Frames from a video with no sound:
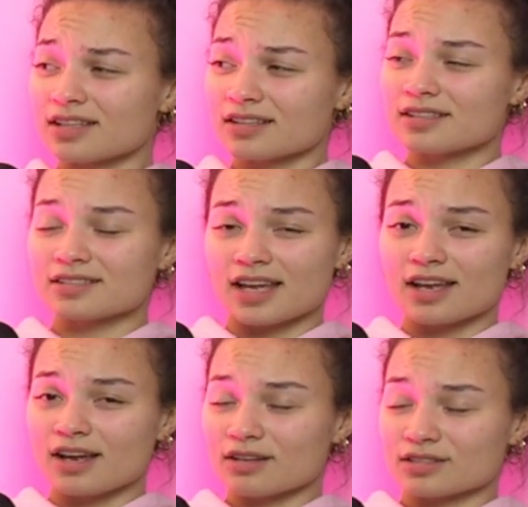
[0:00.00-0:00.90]
to this
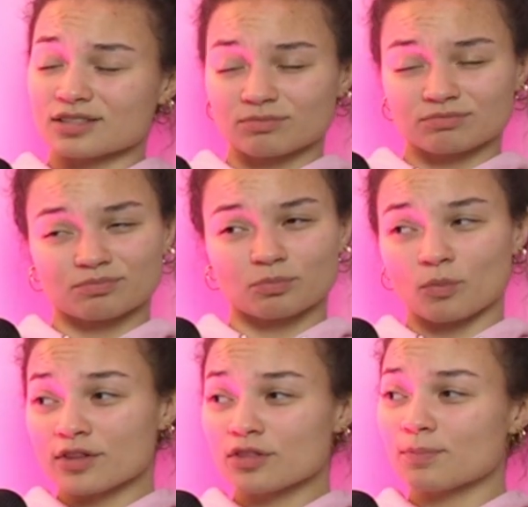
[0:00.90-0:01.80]
day
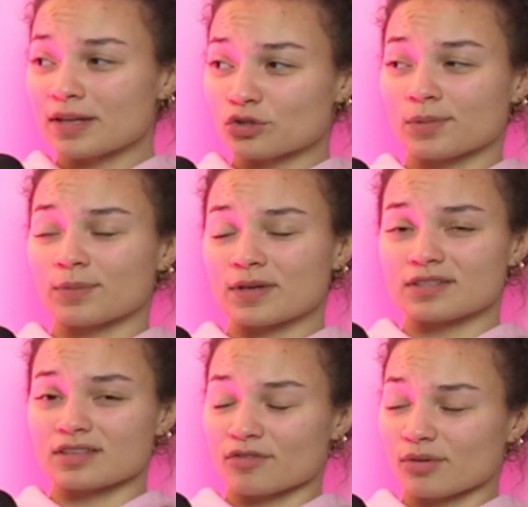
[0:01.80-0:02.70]
one of the best homemade
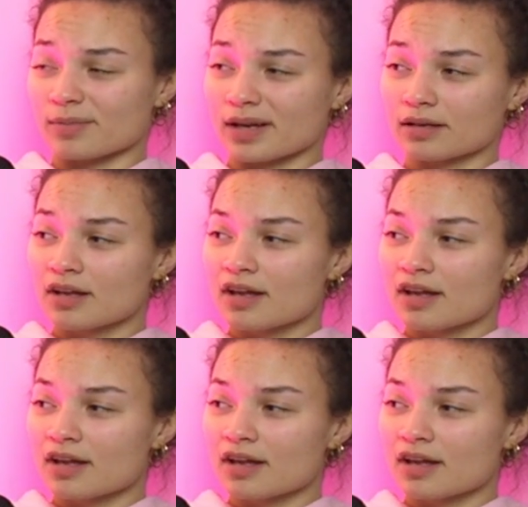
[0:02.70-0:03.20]
pizzas I've ever made.